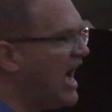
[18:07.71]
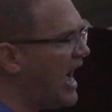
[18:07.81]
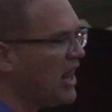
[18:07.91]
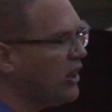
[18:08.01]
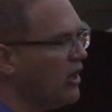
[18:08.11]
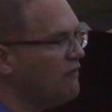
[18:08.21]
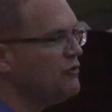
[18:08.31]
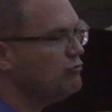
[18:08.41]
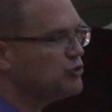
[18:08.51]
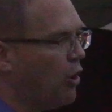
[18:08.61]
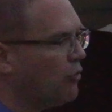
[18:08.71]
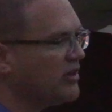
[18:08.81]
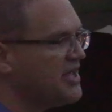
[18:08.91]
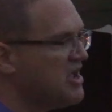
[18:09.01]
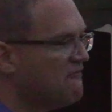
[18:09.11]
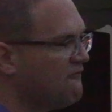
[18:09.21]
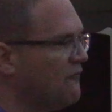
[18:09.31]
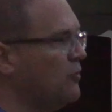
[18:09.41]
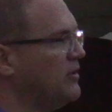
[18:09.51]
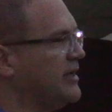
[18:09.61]
I love you totally and
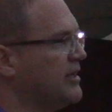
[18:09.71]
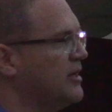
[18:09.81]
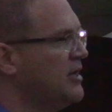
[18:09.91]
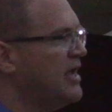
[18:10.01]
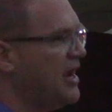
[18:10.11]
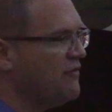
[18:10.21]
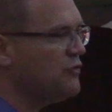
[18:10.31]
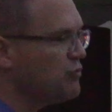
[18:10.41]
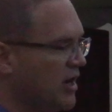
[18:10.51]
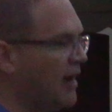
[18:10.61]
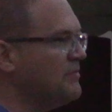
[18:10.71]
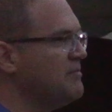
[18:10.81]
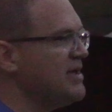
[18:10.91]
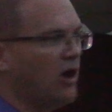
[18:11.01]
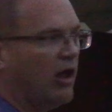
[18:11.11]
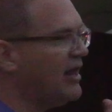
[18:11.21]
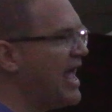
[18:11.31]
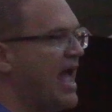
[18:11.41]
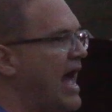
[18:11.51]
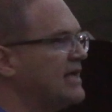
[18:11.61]
fully. And if you come to me, all
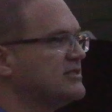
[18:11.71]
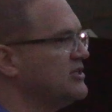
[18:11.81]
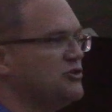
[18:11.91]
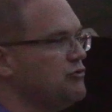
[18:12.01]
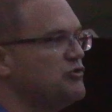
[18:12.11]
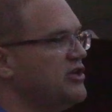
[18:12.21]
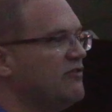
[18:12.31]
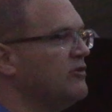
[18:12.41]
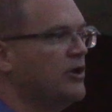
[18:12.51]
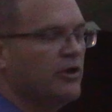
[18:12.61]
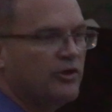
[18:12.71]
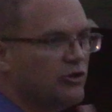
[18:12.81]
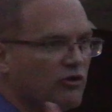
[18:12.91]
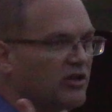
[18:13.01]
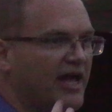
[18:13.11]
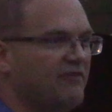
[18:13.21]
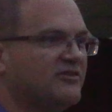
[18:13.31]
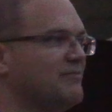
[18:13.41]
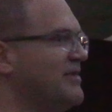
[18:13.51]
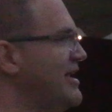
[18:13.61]
I ask is you give your
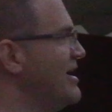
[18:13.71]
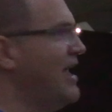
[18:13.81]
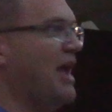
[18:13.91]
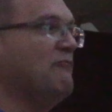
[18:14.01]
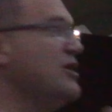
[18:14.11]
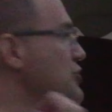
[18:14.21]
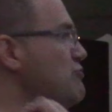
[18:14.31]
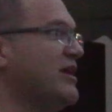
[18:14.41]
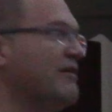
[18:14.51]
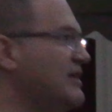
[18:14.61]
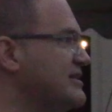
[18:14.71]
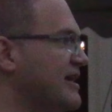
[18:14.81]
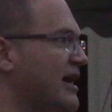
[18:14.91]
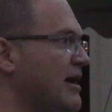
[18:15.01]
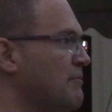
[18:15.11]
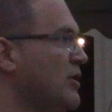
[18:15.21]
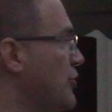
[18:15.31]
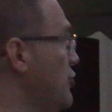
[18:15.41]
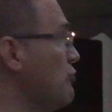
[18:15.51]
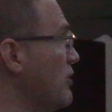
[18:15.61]
life to me. And when you give it to him,
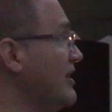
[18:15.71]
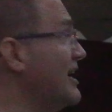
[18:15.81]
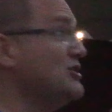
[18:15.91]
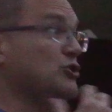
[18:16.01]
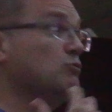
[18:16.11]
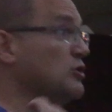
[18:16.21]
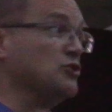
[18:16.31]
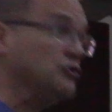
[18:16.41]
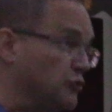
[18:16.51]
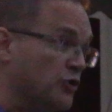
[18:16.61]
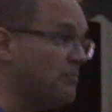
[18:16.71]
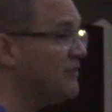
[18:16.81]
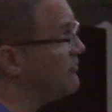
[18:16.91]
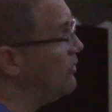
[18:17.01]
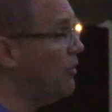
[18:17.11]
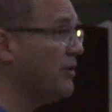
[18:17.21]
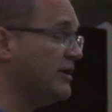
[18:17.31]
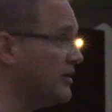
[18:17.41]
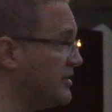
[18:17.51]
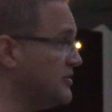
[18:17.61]
you realize you were stupid for
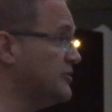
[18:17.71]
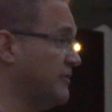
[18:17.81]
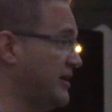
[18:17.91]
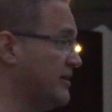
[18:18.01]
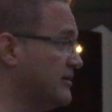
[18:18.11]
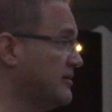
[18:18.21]
holding on to it.